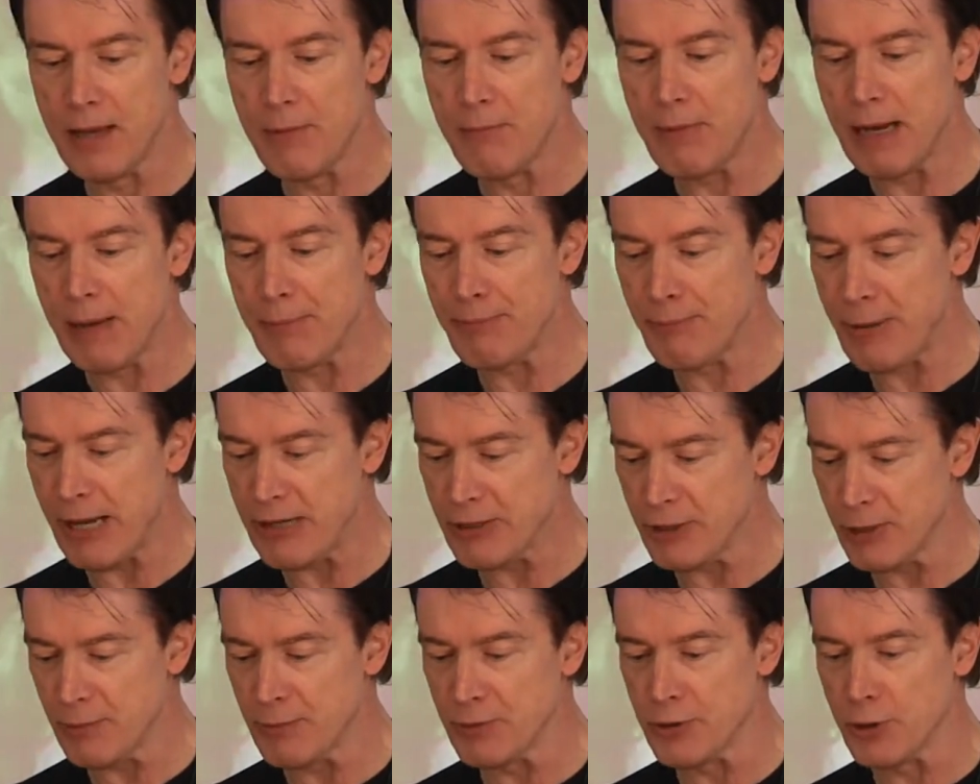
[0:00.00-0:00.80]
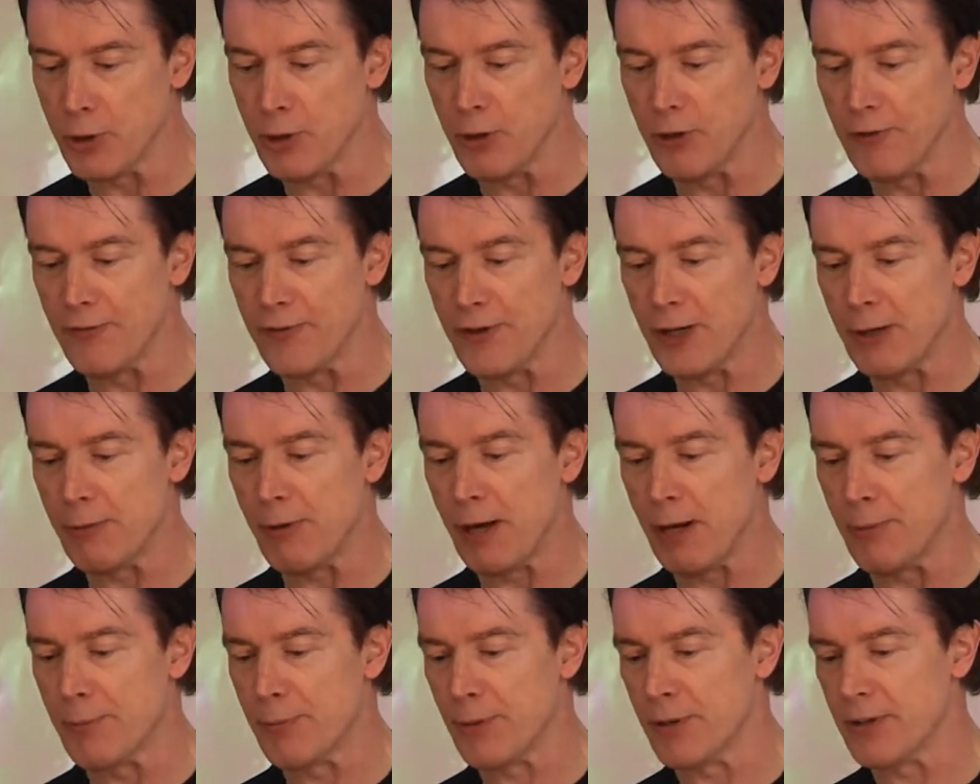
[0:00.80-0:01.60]
My bedroom door flew
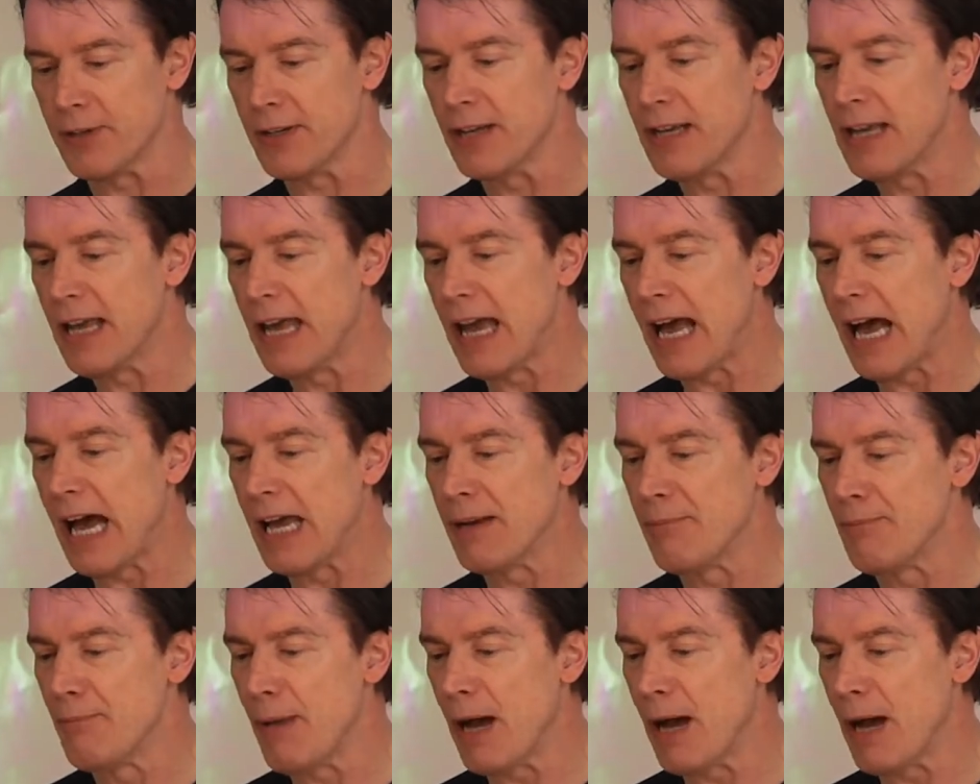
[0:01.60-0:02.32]
open, and